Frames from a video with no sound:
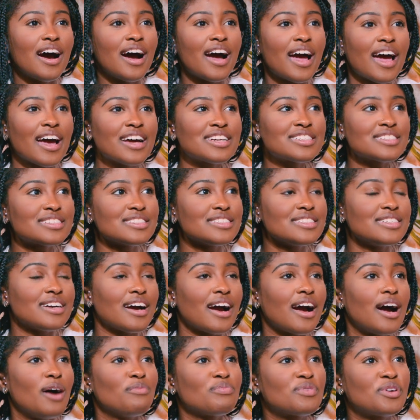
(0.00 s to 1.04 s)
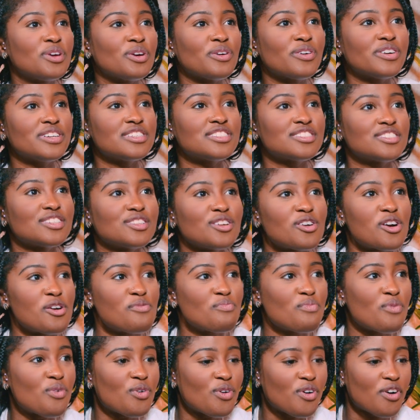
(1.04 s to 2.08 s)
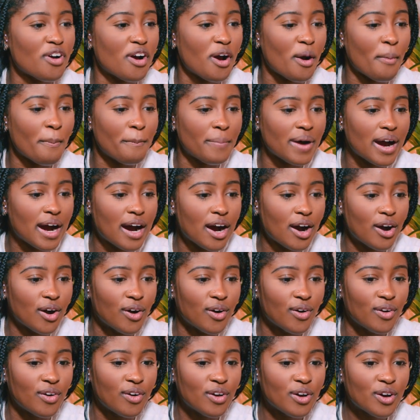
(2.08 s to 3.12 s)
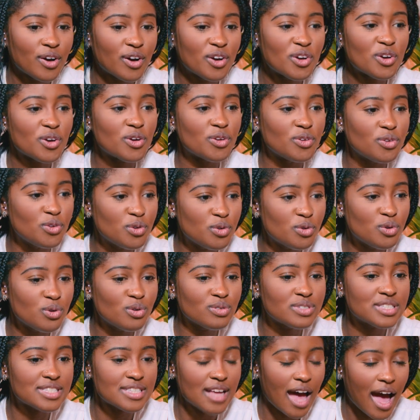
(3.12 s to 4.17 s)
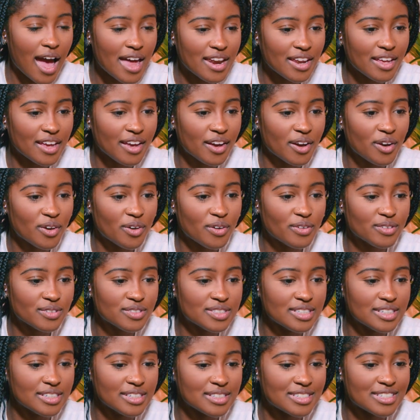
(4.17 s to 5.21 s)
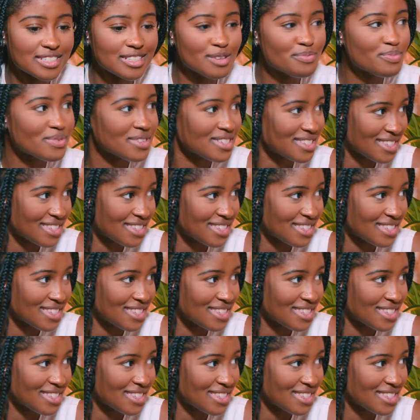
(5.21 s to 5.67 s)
I'm curious to learn more about you signing to Slip and